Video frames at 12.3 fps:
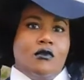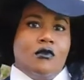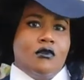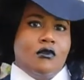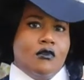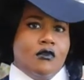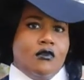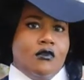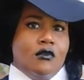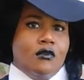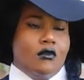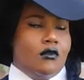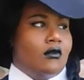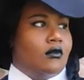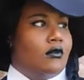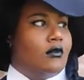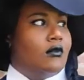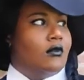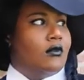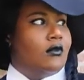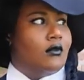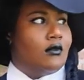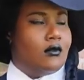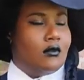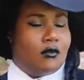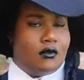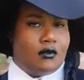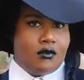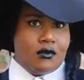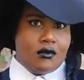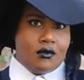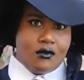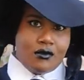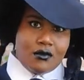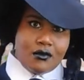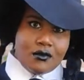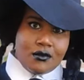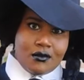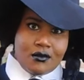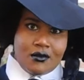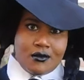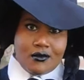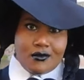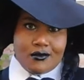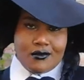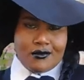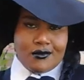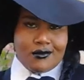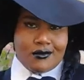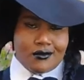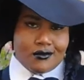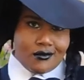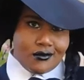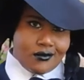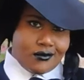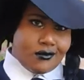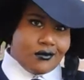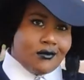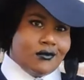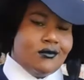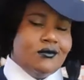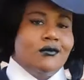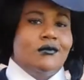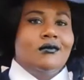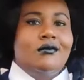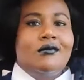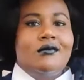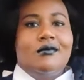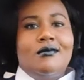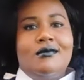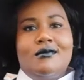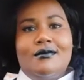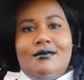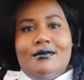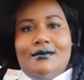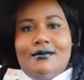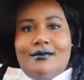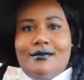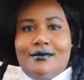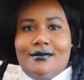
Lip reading: Nobody speaks.